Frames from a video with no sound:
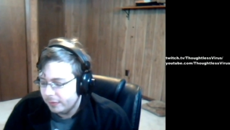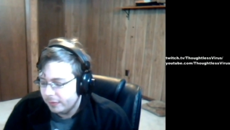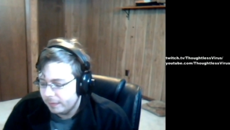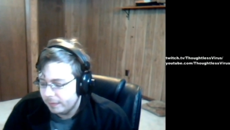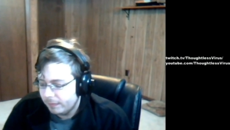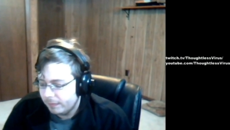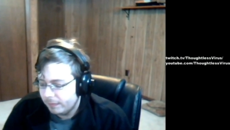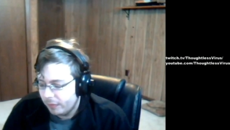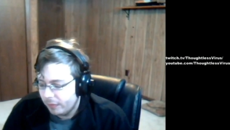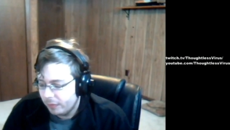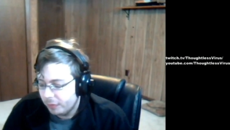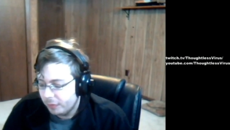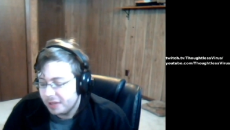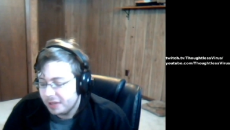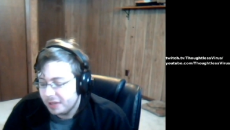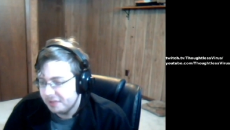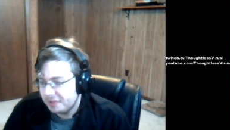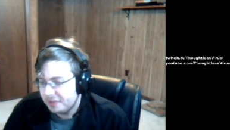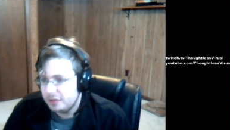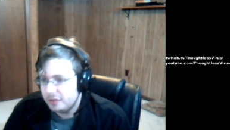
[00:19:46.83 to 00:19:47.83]
Those kind
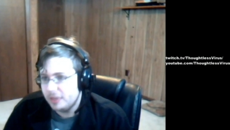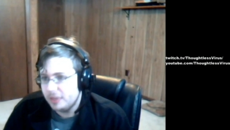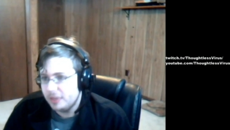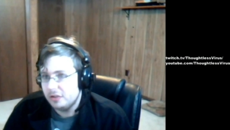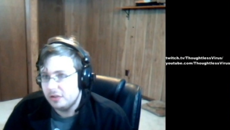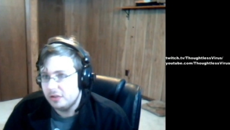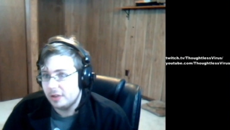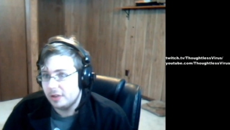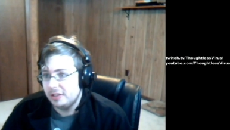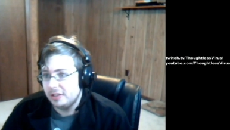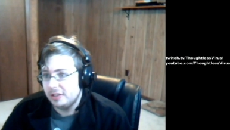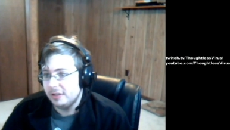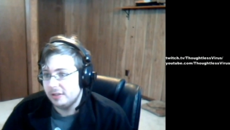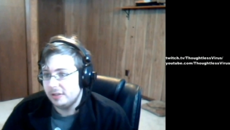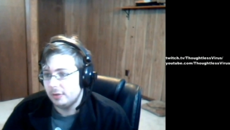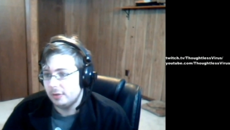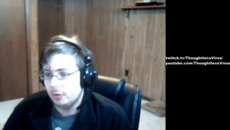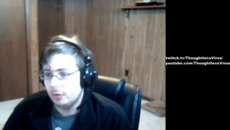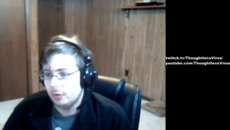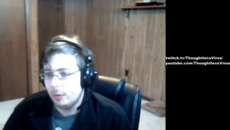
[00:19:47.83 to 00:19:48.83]
of situations are actually
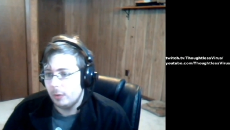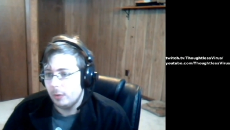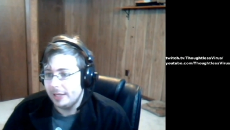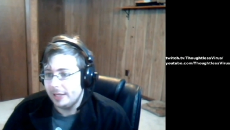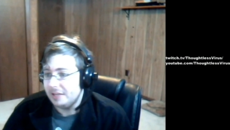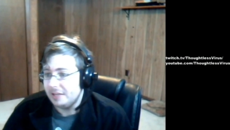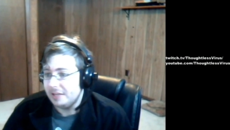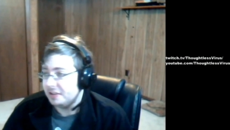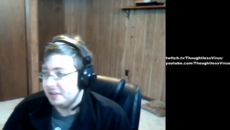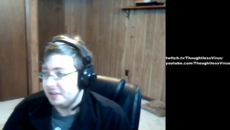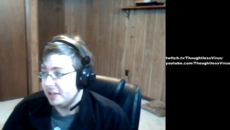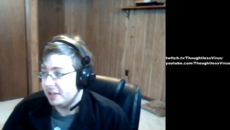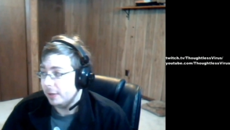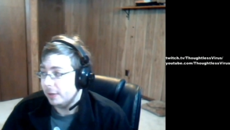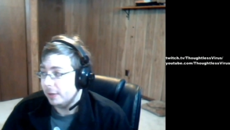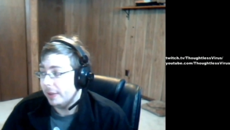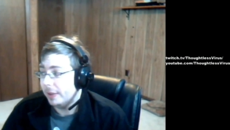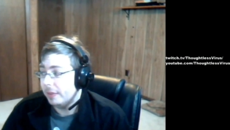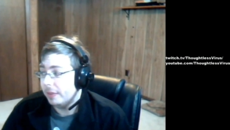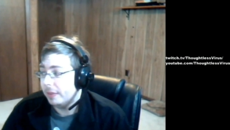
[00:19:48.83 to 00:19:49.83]
quite easy to deal
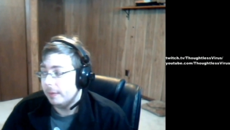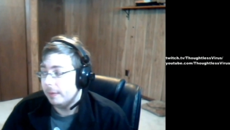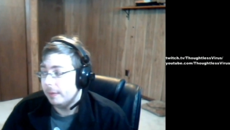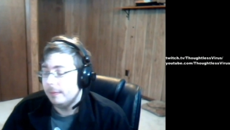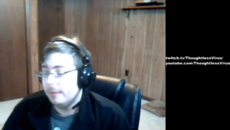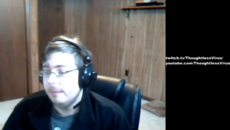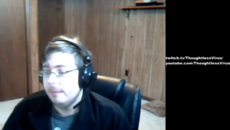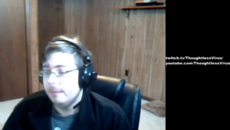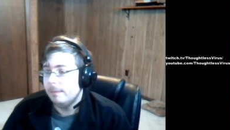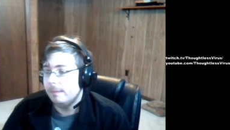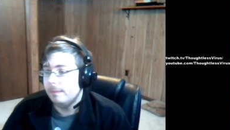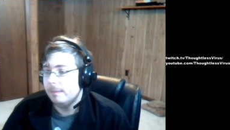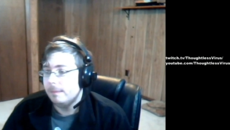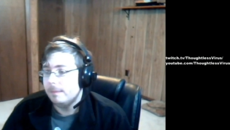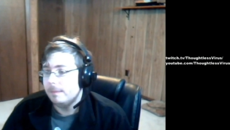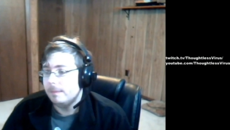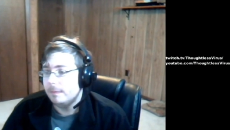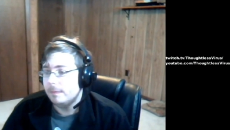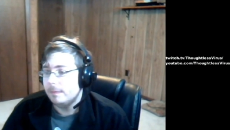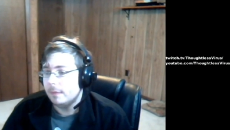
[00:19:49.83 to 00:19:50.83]
with.
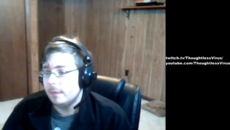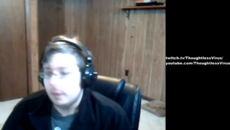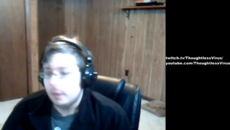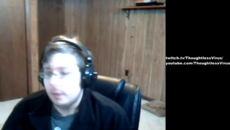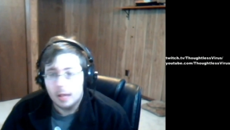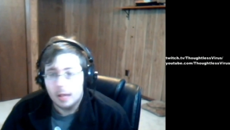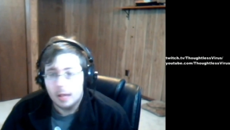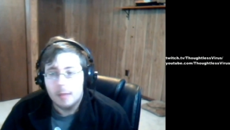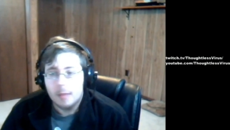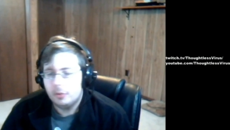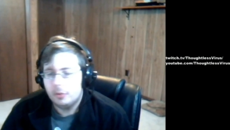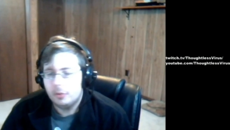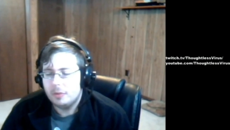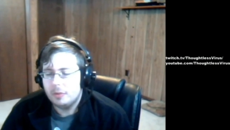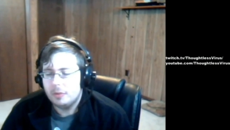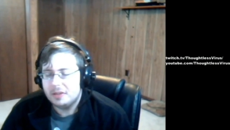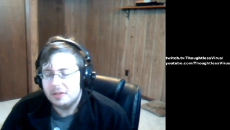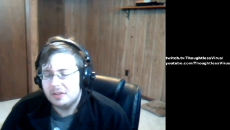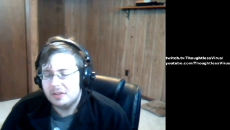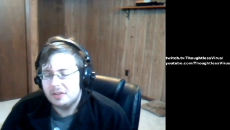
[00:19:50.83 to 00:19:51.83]
Put them in
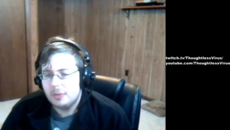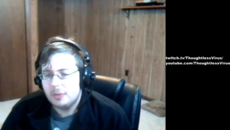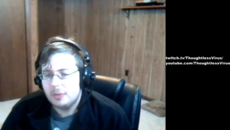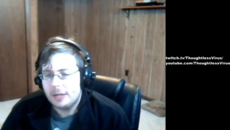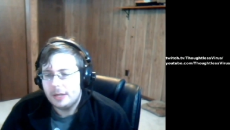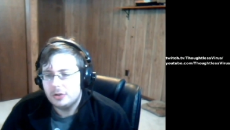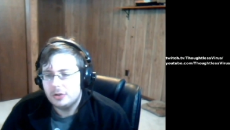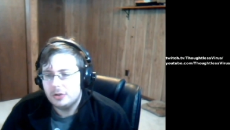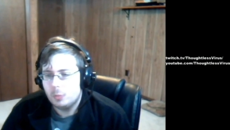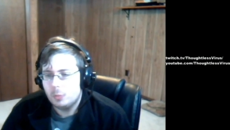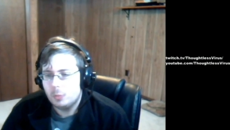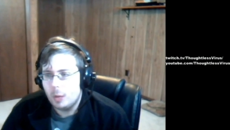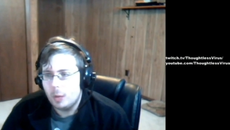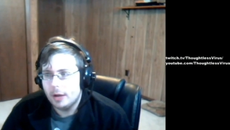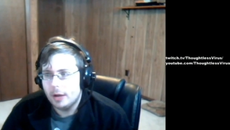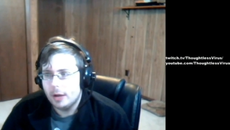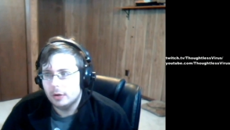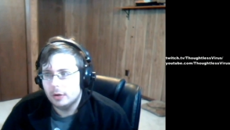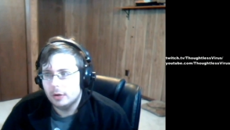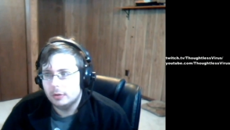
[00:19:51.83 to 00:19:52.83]
a situation
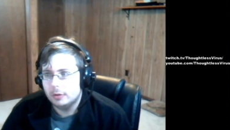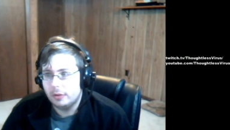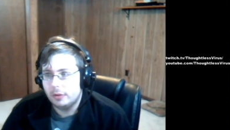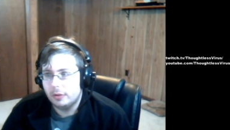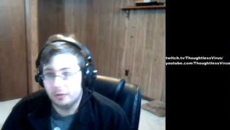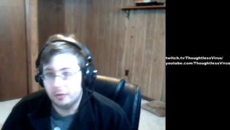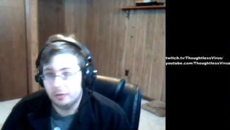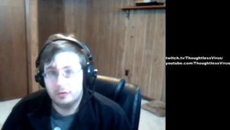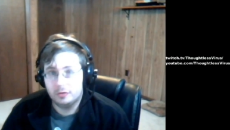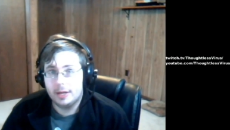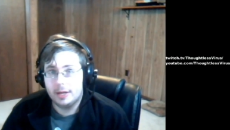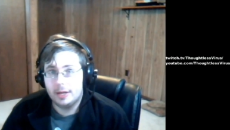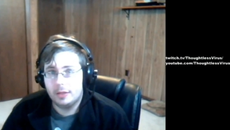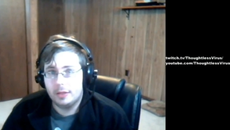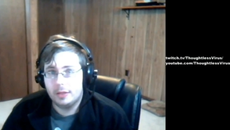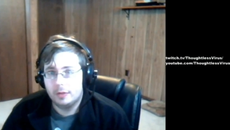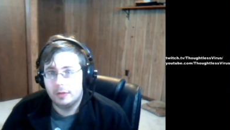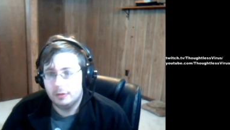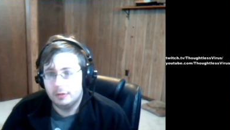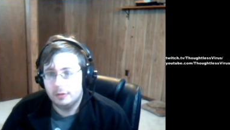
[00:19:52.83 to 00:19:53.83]
where their
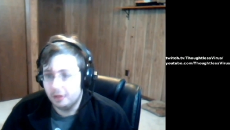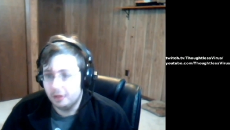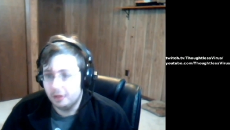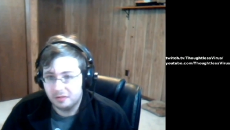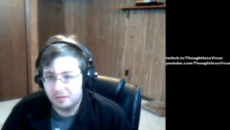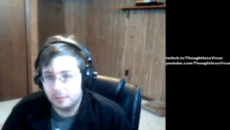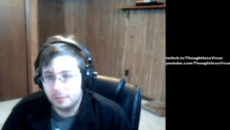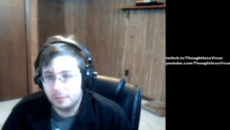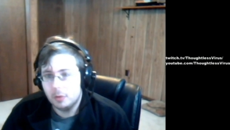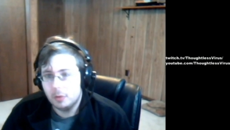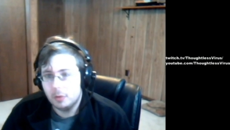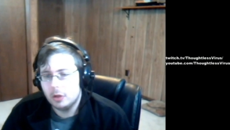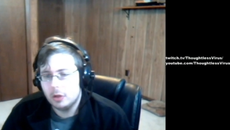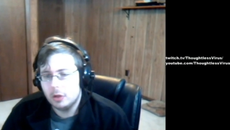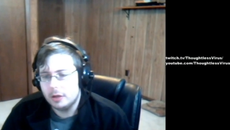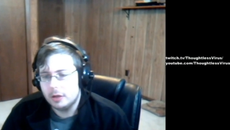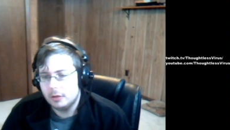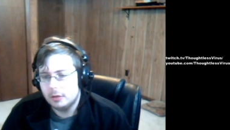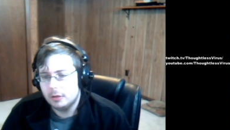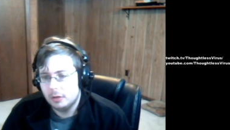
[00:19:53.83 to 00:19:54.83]
strength does them no good.
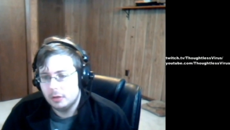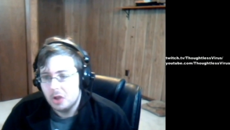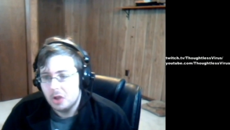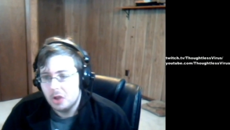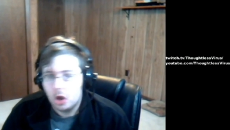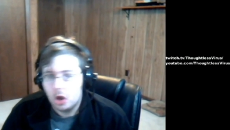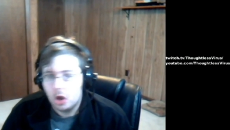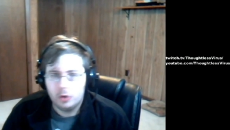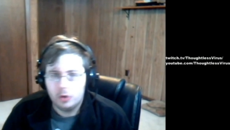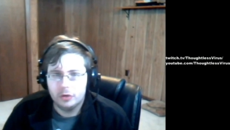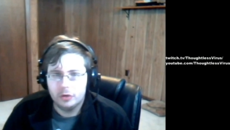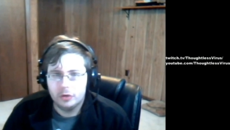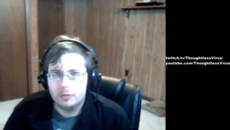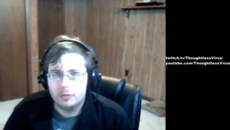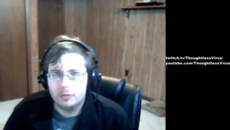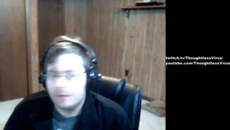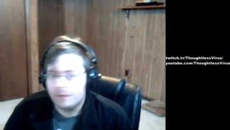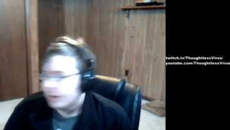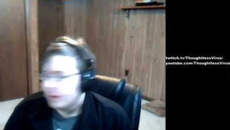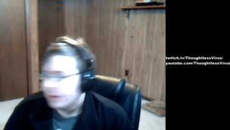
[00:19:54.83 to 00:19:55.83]
Oh, you're a trip
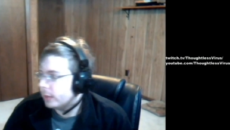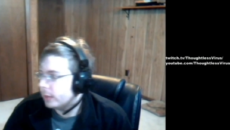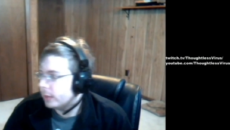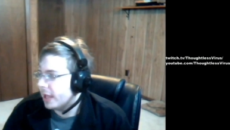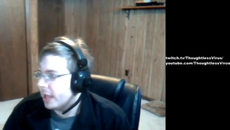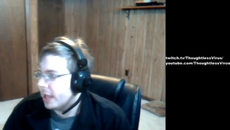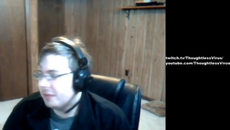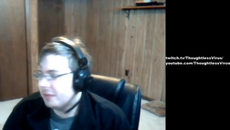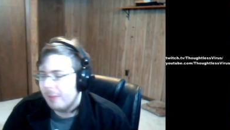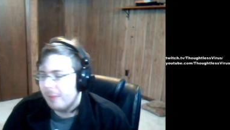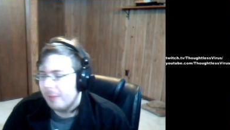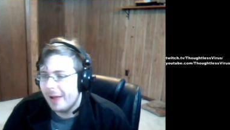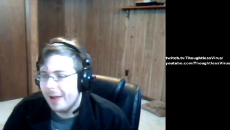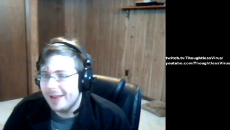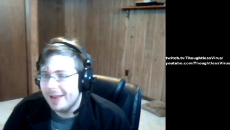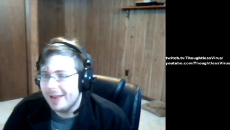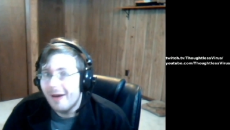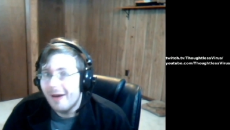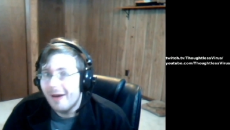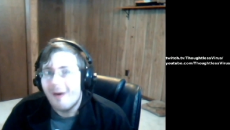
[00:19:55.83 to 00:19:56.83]
fighter? Well, guess what?
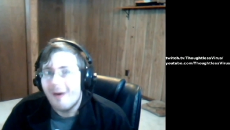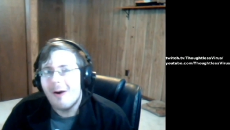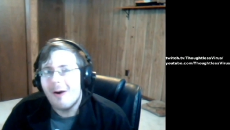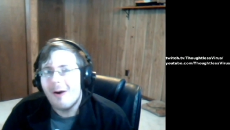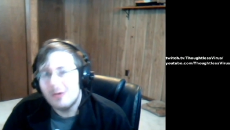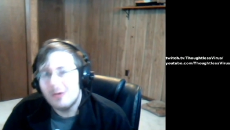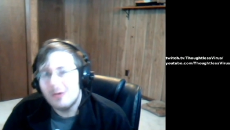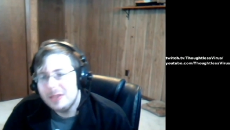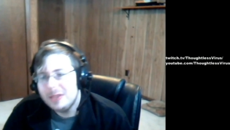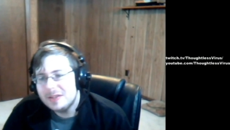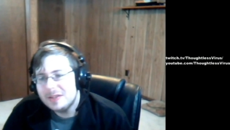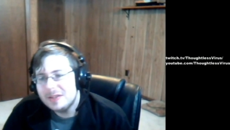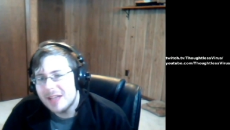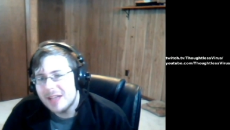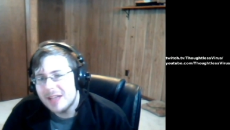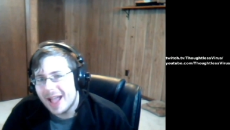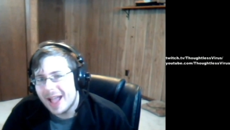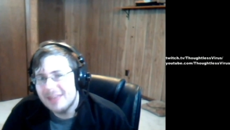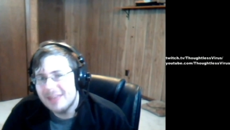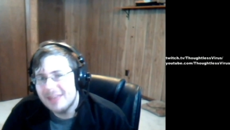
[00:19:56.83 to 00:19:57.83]
All these
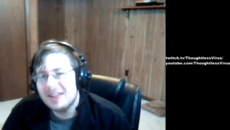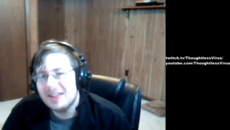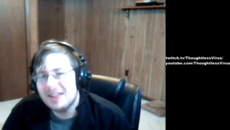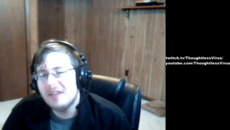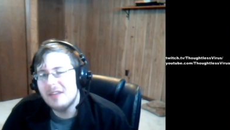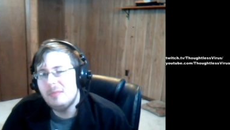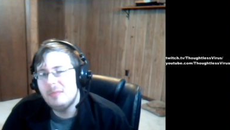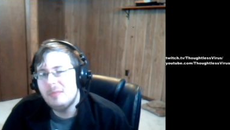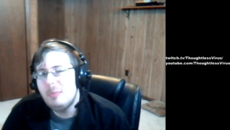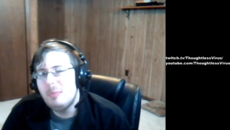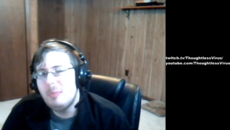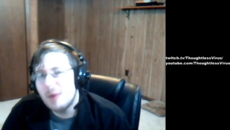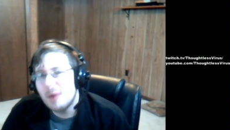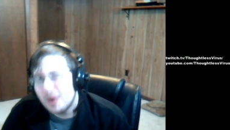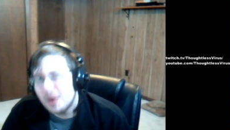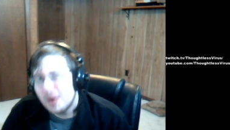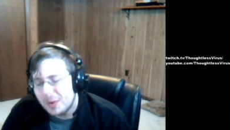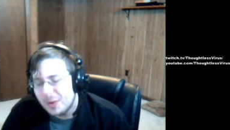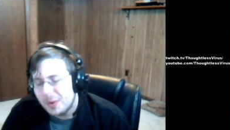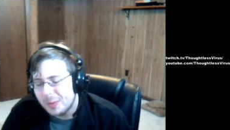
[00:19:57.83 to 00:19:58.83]
guys have
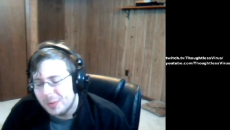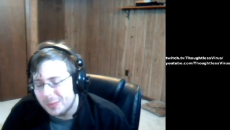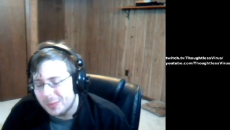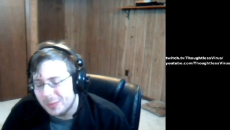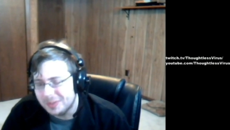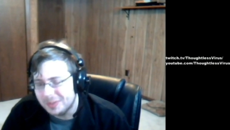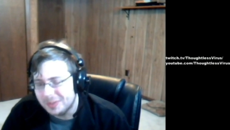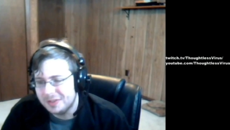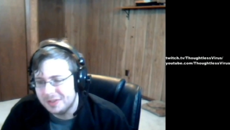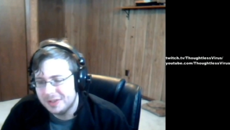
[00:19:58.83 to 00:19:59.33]
bows.